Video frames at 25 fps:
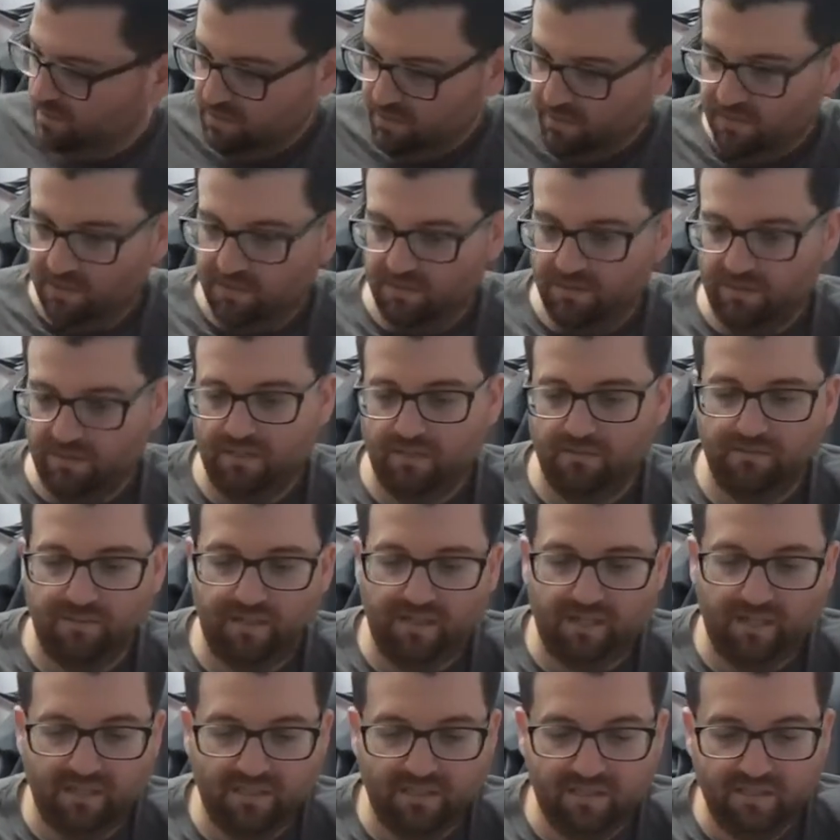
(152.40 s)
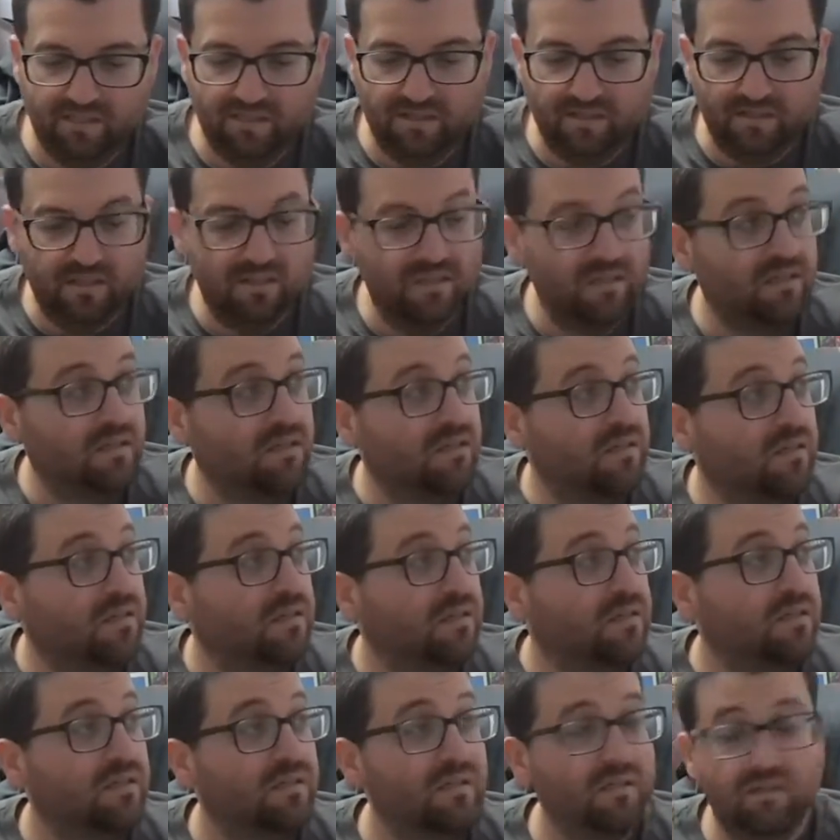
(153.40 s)
Now, these packs
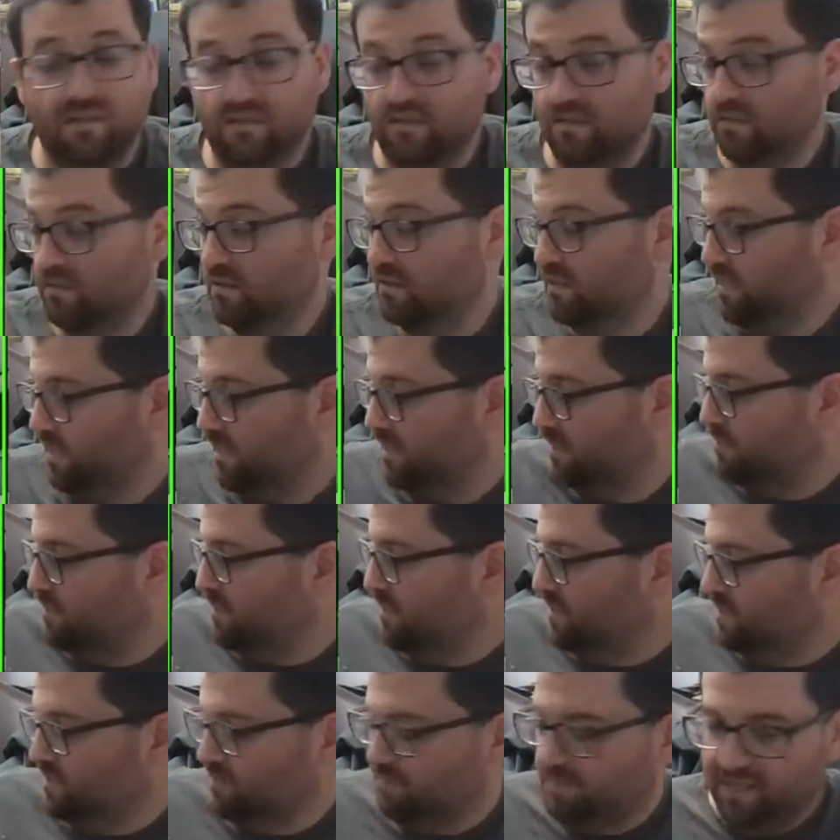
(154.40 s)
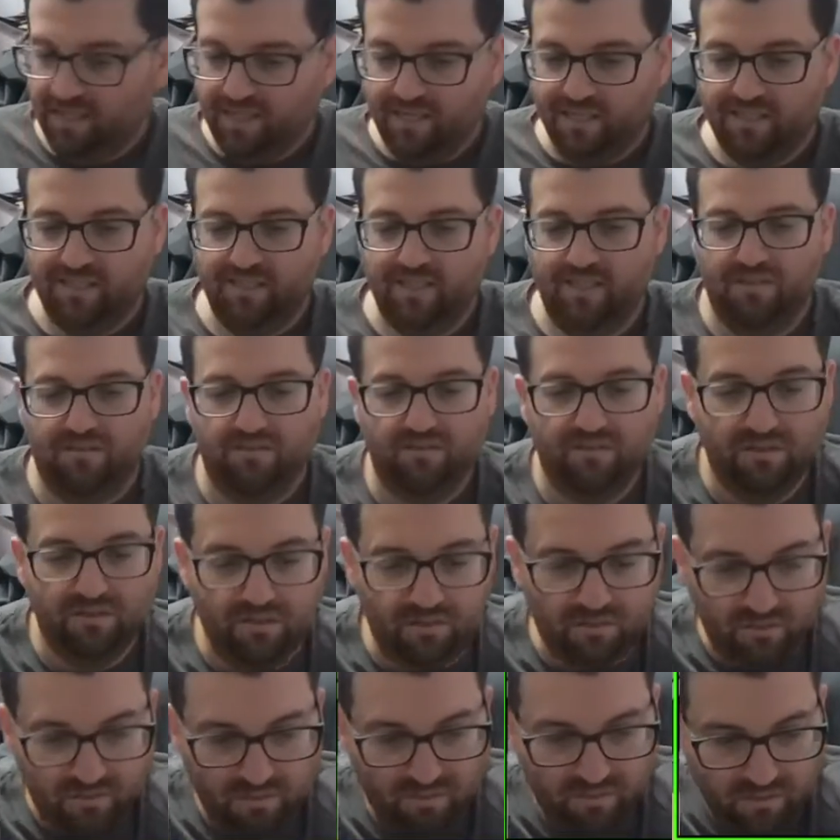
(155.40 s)
are like $8 a pack now,
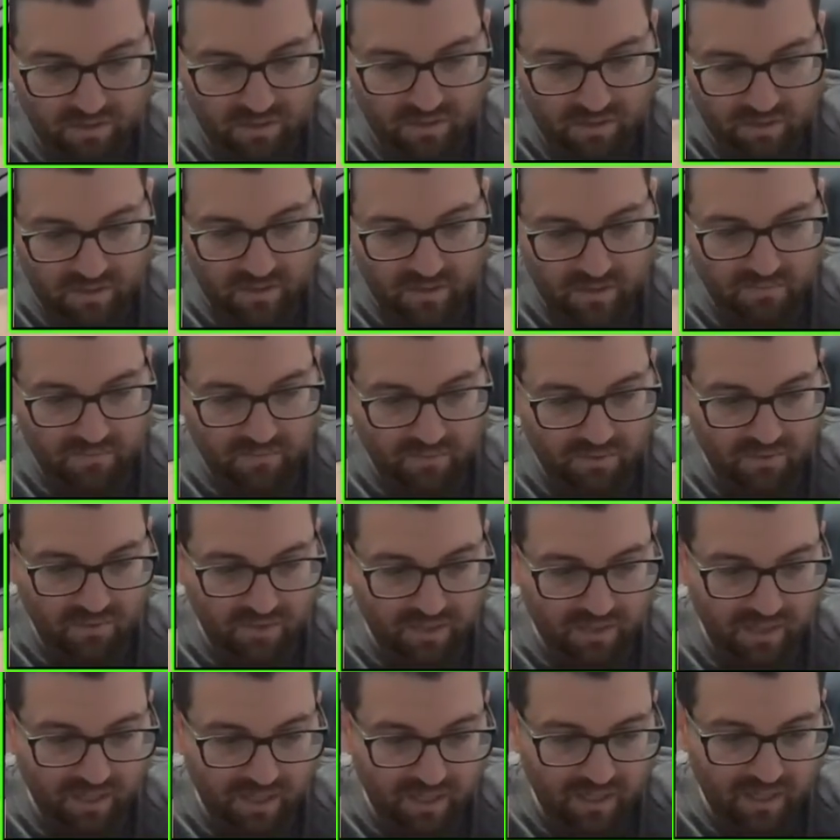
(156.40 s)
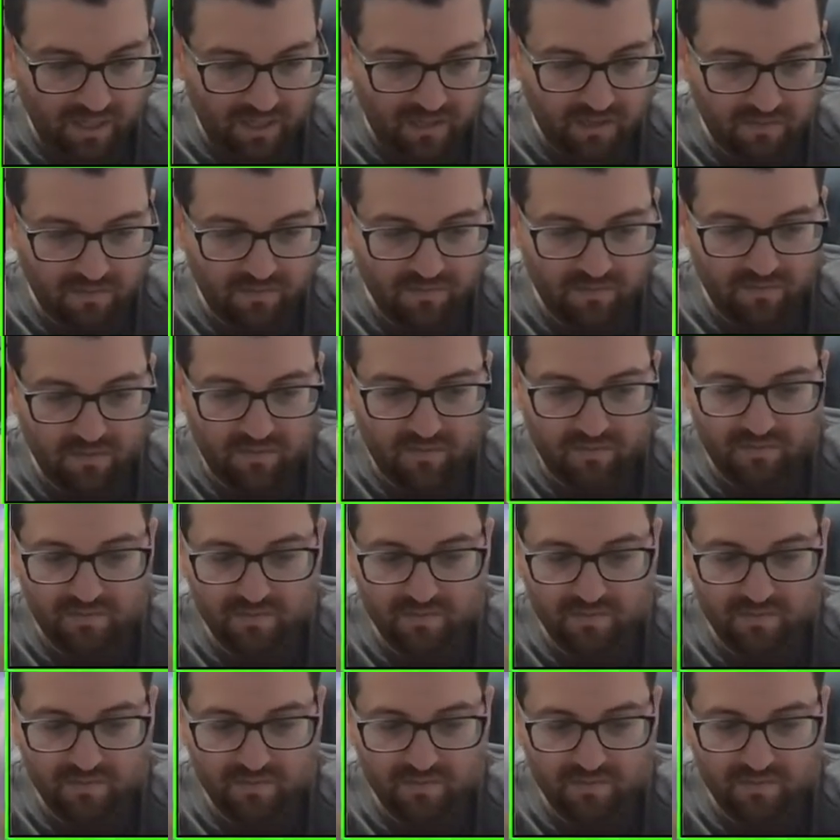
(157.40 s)
so pulling anything from Evolving